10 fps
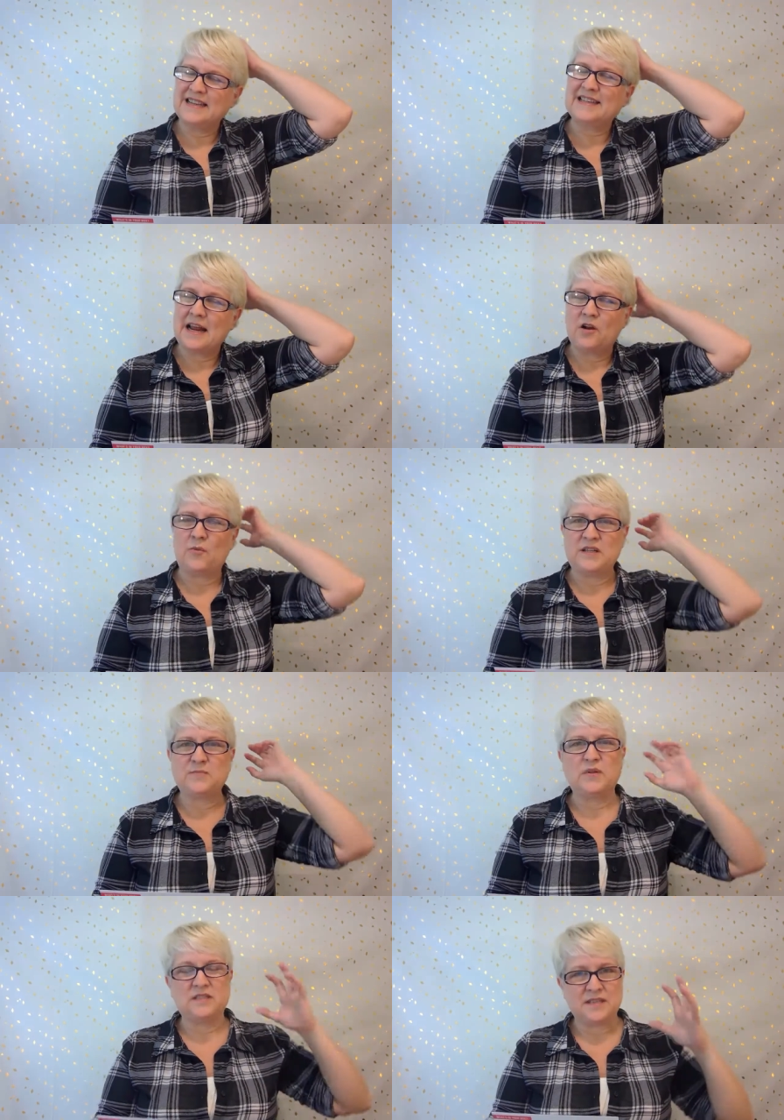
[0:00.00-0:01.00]
not always,
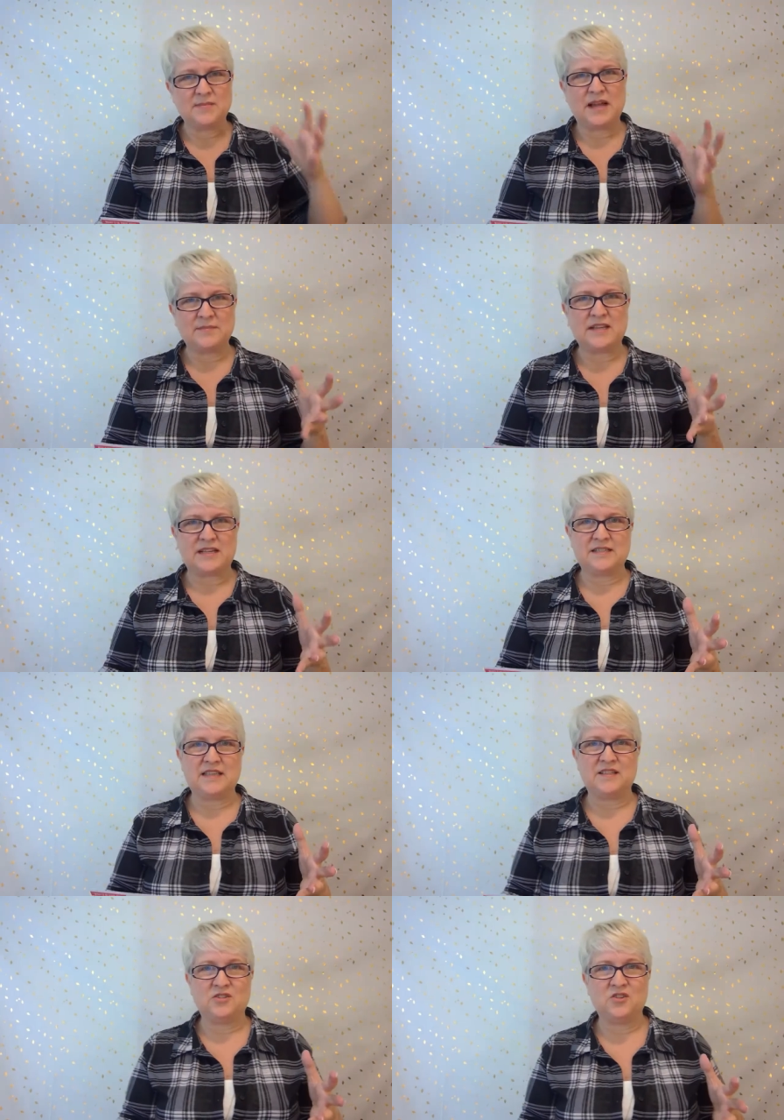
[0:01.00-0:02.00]
but sometimes has
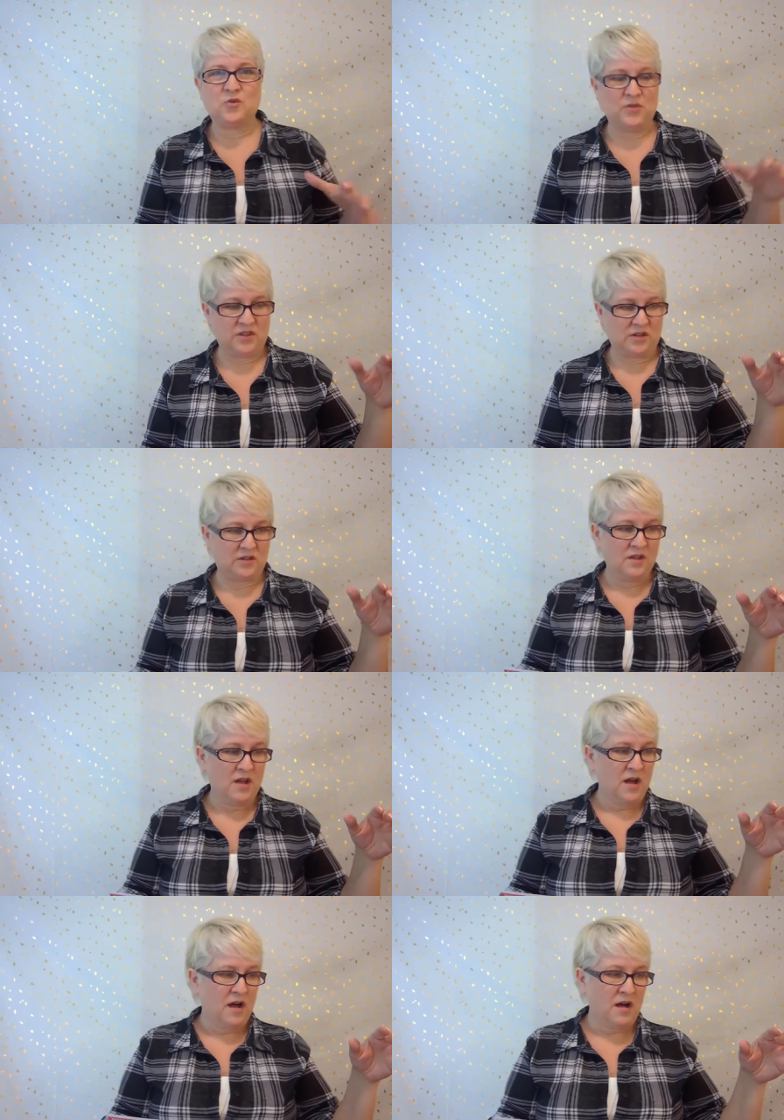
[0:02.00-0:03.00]
things to do with the
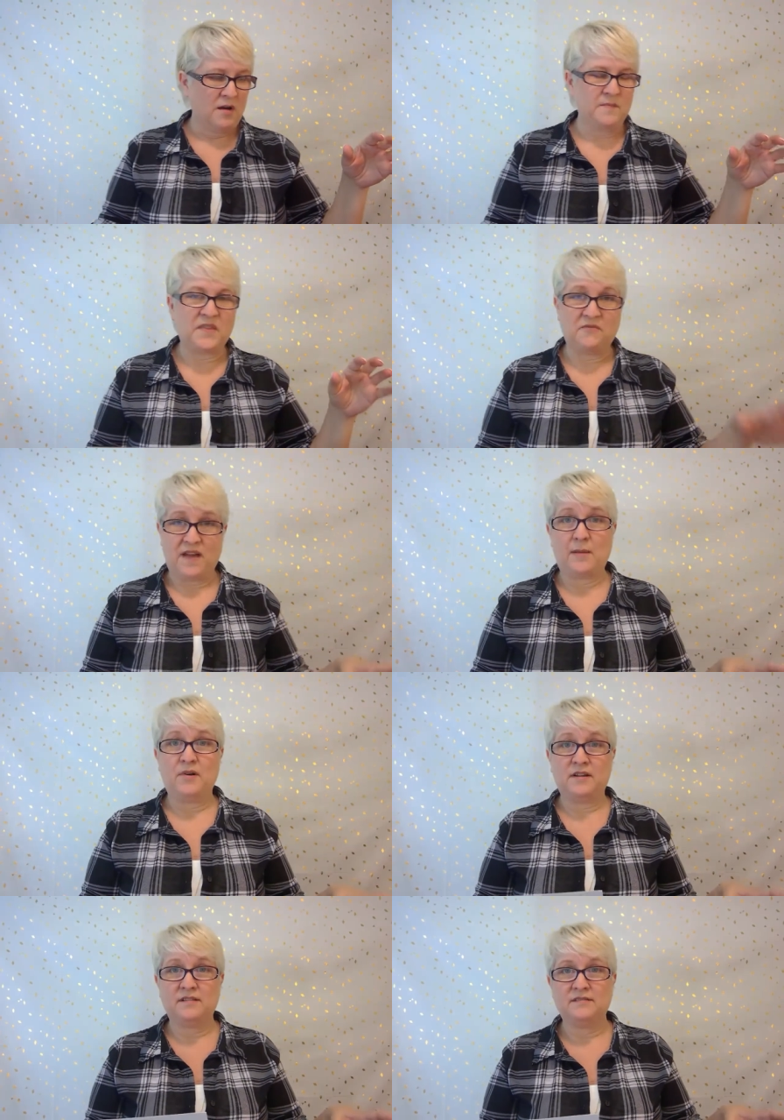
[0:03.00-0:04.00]
um, the
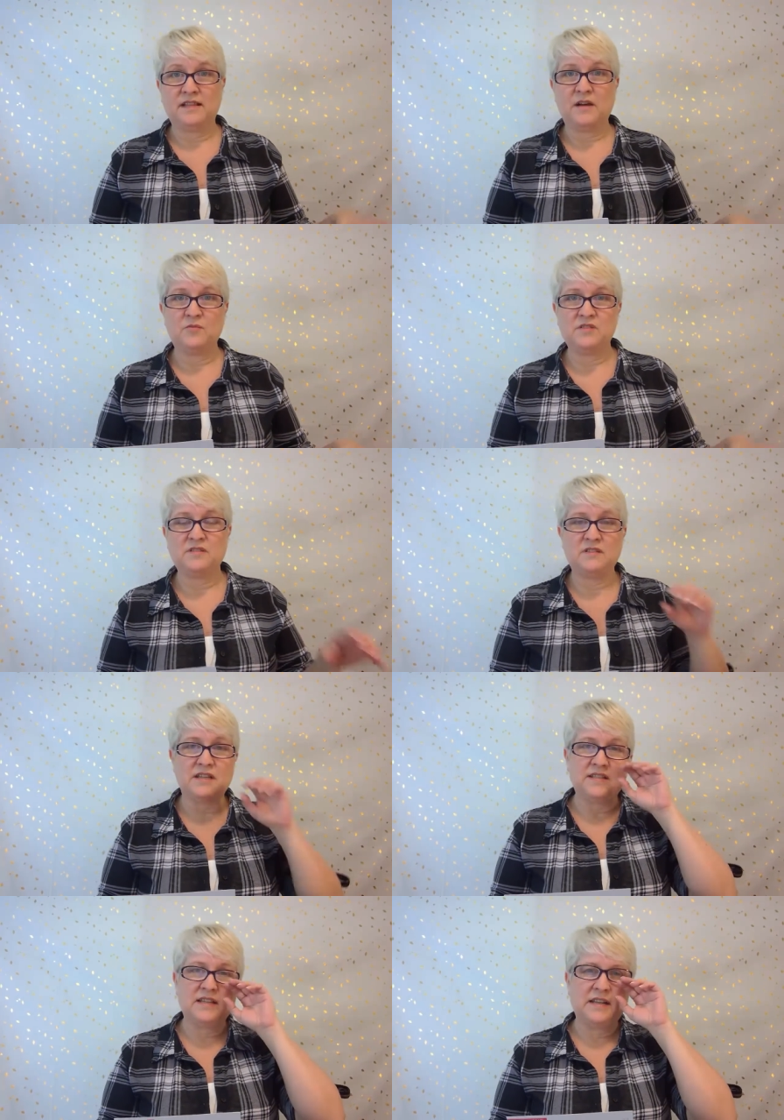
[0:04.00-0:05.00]
fabric that was
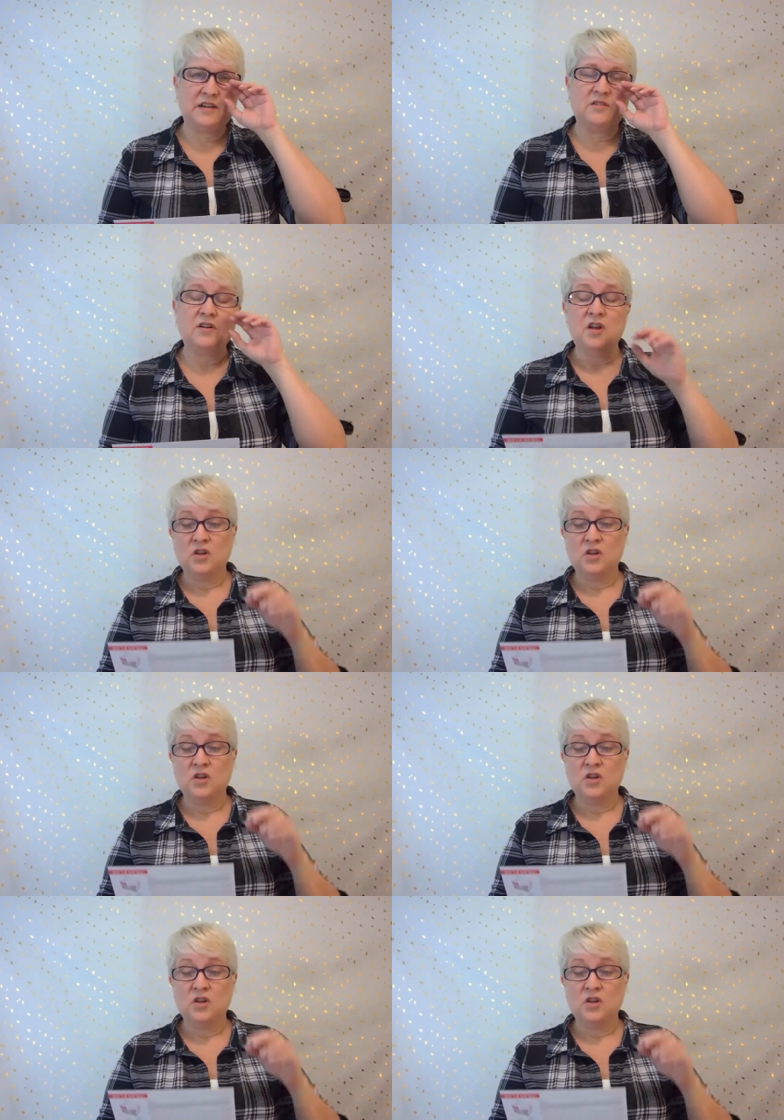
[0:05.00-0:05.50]
that's in here.